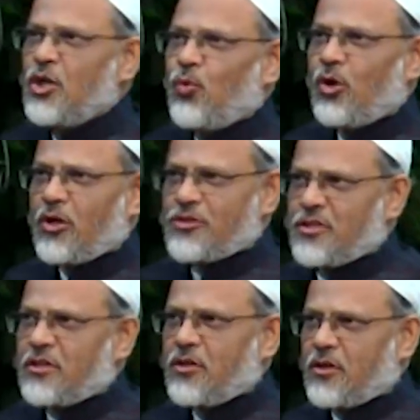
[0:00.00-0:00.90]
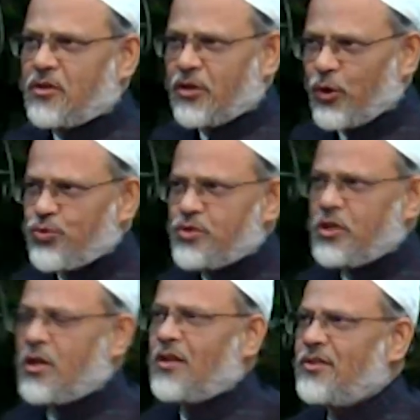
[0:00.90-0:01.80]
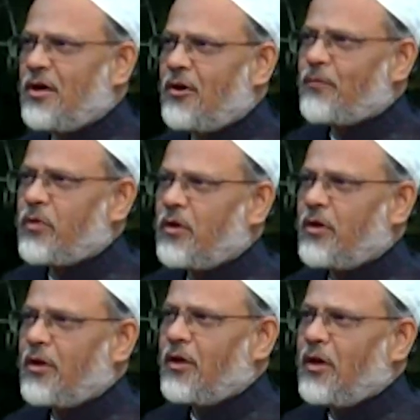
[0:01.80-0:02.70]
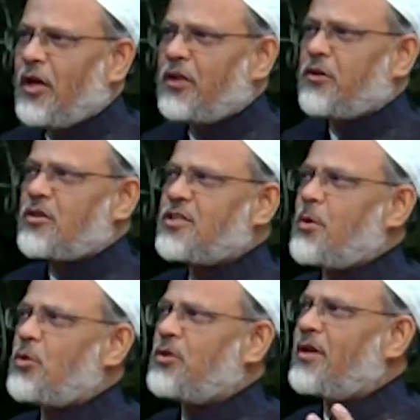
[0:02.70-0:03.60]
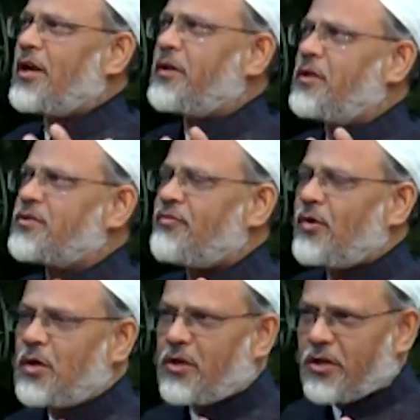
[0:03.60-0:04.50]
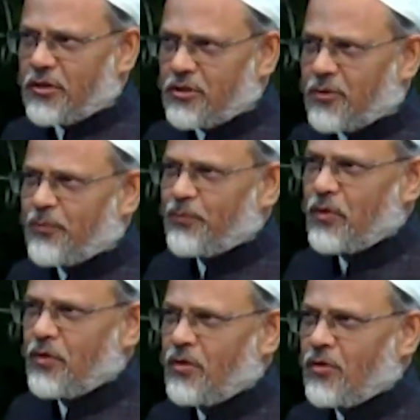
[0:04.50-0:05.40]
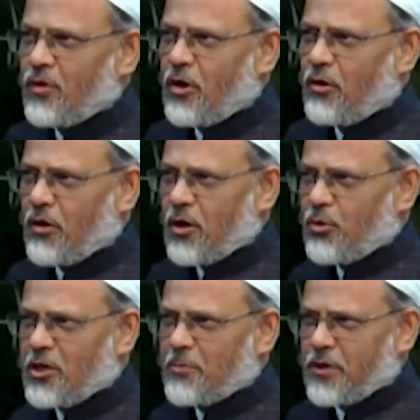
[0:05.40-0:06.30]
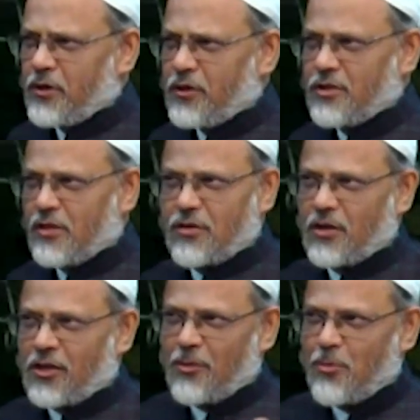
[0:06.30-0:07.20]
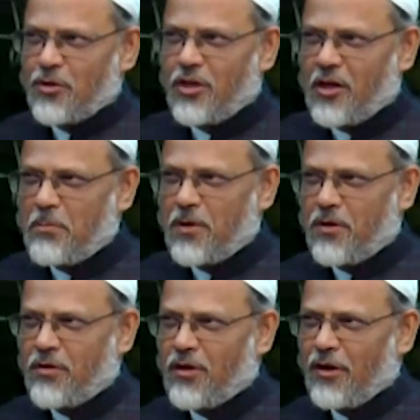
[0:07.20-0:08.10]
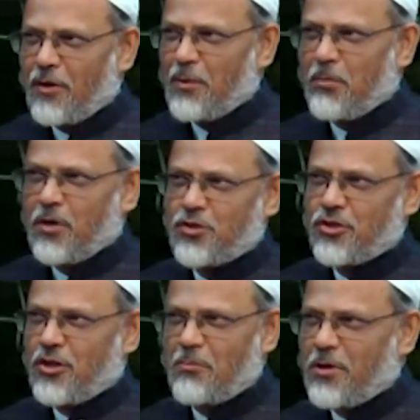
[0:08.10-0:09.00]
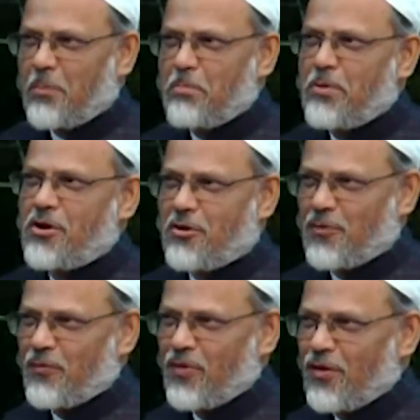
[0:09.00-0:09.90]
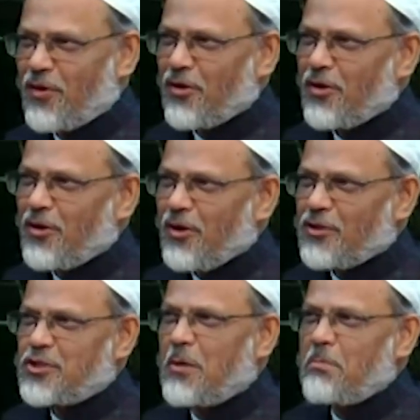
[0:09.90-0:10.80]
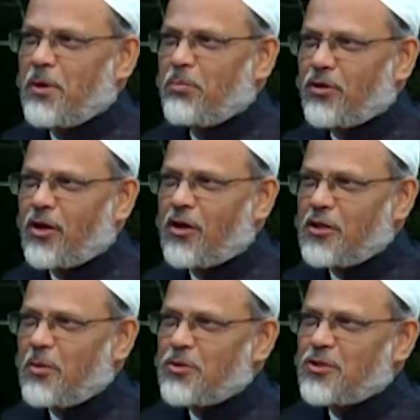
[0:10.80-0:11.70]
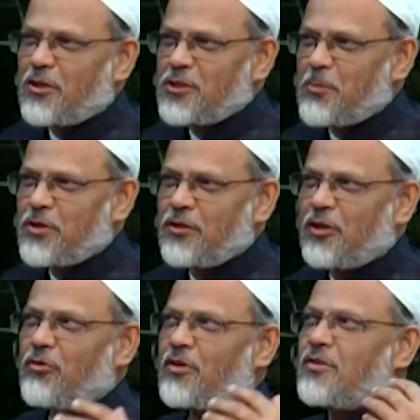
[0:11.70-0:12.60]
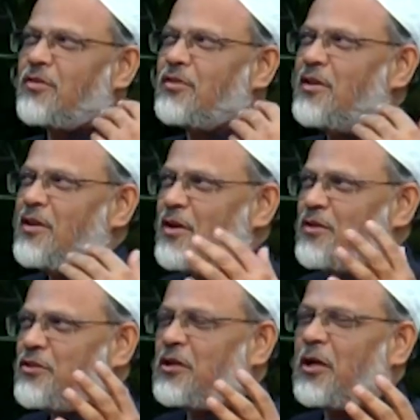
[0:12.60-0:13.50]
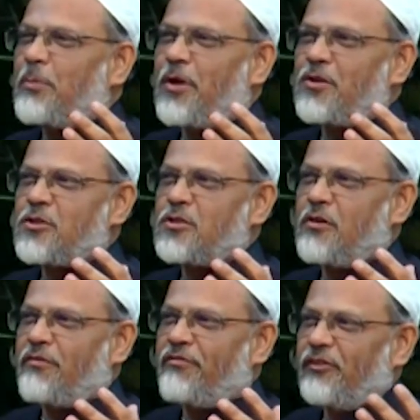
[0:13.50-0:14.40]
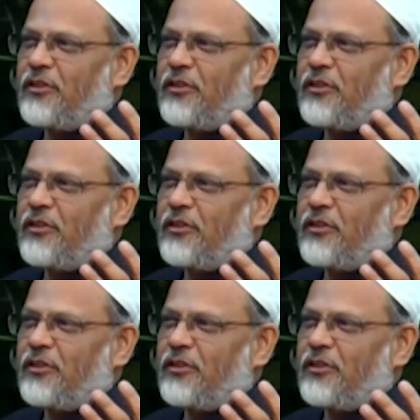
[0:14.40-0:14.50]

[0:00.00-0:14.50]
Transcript: words that are used in azan, it talks about the greatness of our Creator. Allahu Akbar. It is not talking about the Akbar, Badshah Akbar, Emperor. And some people carry the misconception that they are singing praises of